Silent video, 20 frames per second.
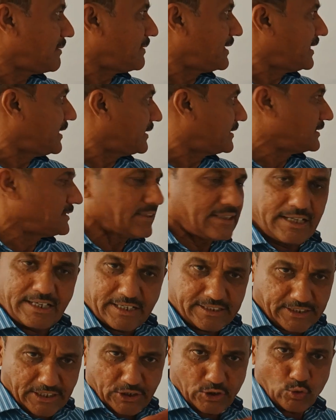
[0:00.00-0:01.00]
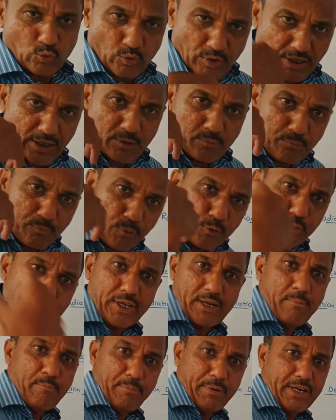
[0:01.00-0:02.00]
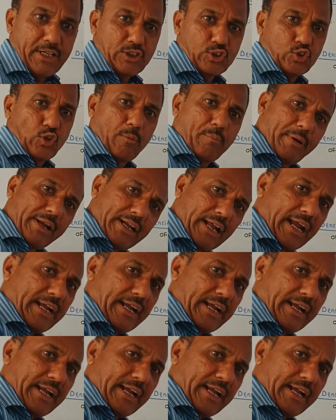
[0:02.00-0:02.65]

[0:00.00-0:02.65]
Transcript: I mean, it is related to input impedance of an